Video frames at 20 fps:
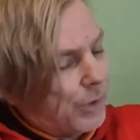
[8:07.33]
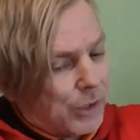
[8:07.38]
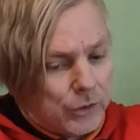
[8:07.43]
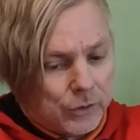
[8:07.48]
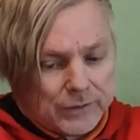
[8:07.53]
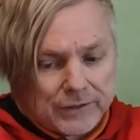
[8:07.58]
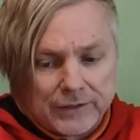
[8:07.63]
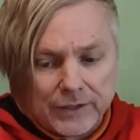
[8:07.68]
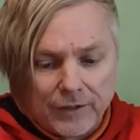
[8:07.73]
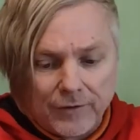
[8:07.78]

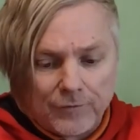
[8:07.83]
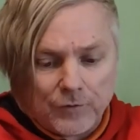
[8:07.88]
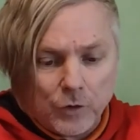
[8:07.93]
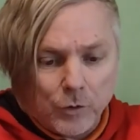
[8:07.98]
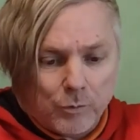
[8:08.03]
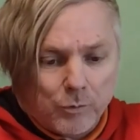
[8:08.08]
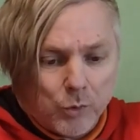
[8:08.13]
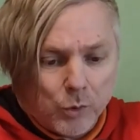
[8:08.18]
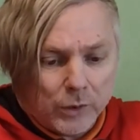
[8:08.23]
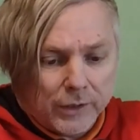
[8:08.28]
You see, if
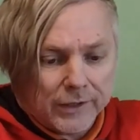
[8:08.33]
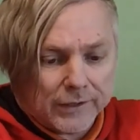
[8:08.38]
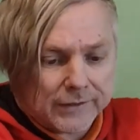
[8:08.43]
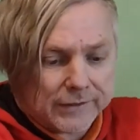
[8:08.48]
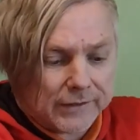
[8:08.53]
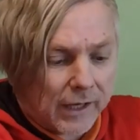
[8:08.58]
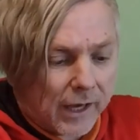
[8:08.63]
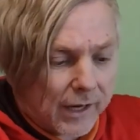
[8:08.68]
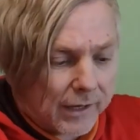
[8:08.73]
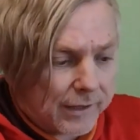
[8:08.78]
you put the
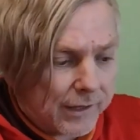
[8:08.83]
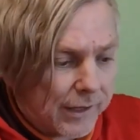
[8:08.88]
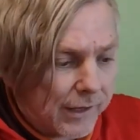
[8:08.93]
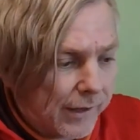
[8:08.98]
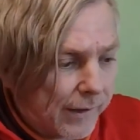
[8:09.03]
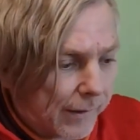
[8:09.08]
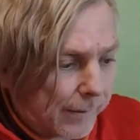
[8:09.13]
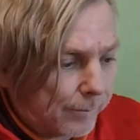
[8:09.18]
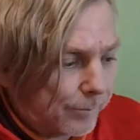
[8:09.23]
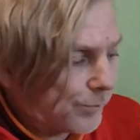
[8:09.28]
sun
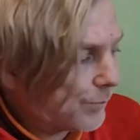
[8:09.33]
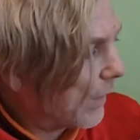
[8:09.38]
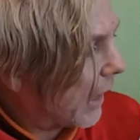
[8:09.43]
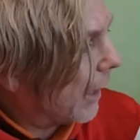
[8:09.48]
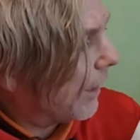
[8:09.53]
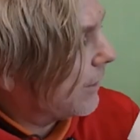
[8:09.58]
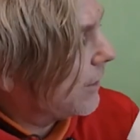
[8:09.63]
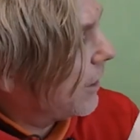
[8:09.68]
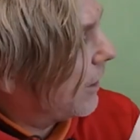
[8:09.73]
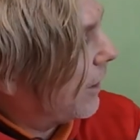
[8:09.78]
here
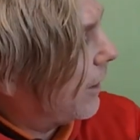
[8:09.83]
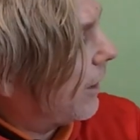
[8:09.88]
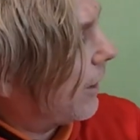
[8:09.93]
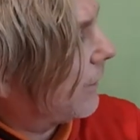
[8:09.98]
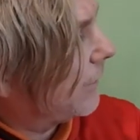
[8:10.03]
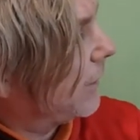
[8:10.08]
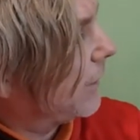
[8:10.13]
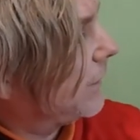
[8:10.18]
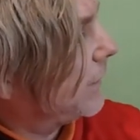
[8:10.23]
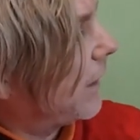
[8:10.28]
and the
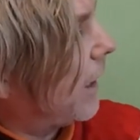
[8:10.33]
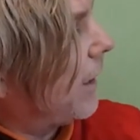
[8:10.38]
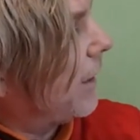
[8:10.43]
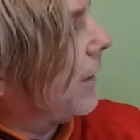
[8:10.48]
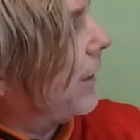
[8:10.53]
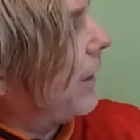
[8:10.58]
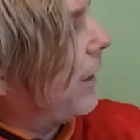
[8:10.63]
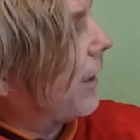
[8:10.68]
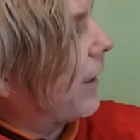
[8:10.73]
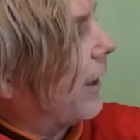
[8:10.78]
earth, the sun
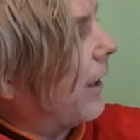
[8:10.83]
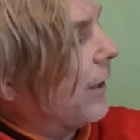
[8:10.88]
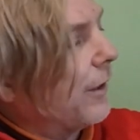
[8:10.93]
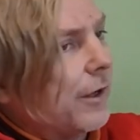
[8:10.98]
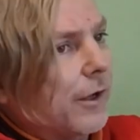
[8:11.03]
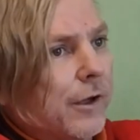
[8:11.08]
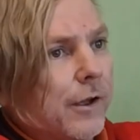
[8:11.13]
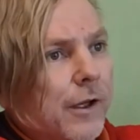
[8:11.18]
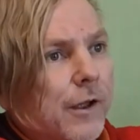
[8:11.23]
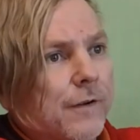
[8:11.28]
here and
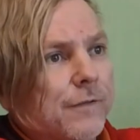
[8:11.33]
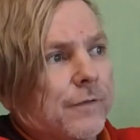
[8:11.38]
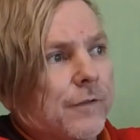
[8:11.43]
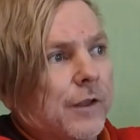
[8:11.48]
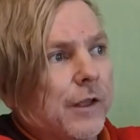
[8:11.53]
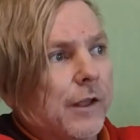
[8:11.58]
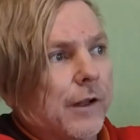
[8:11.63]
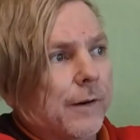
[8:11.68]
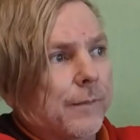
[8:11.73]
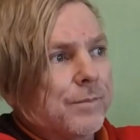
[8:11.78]
the earth
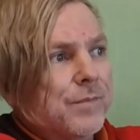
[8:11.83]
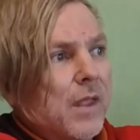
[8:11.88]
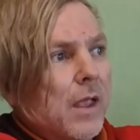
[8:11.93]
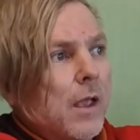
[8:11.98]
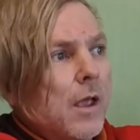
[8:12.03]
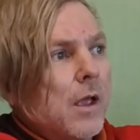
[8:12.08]
here,